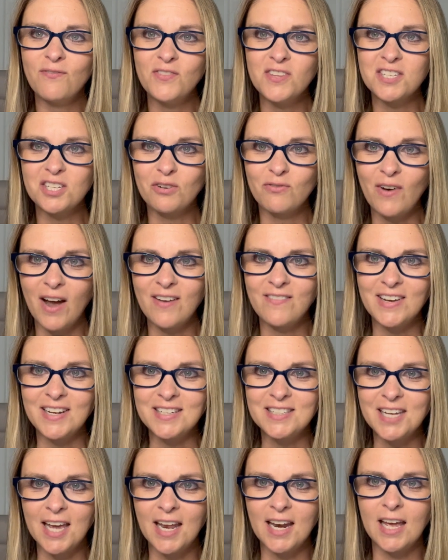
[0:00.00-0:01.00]
the surviving
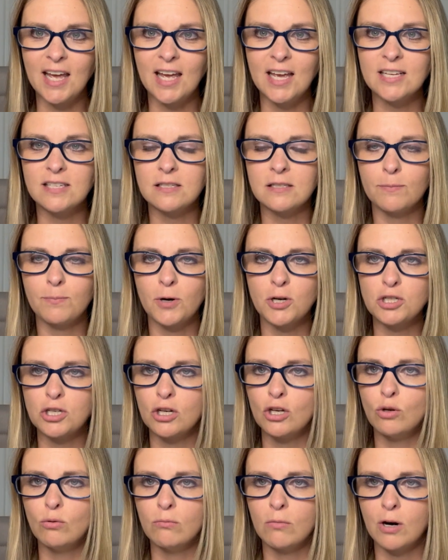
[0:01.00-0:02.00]
tenant is the
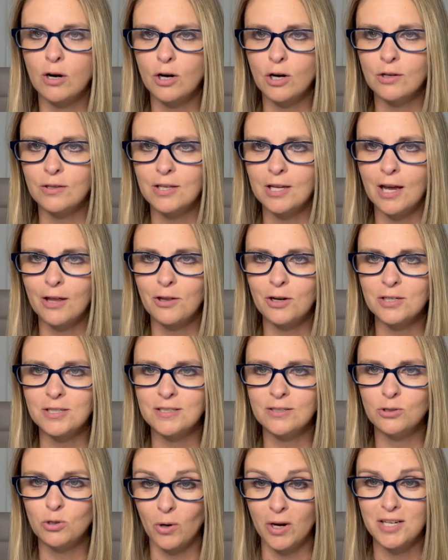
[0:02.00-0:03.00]
person who murdered the other
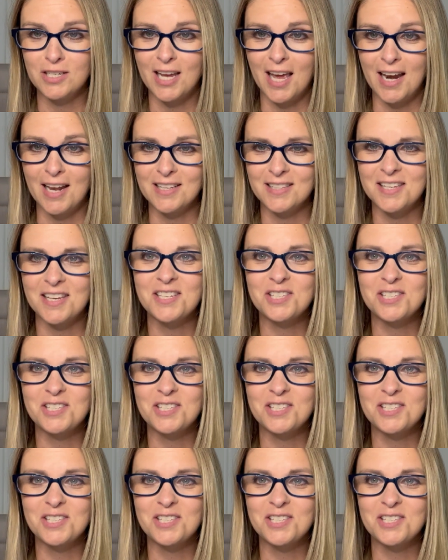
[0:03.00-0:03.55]
joint tenants.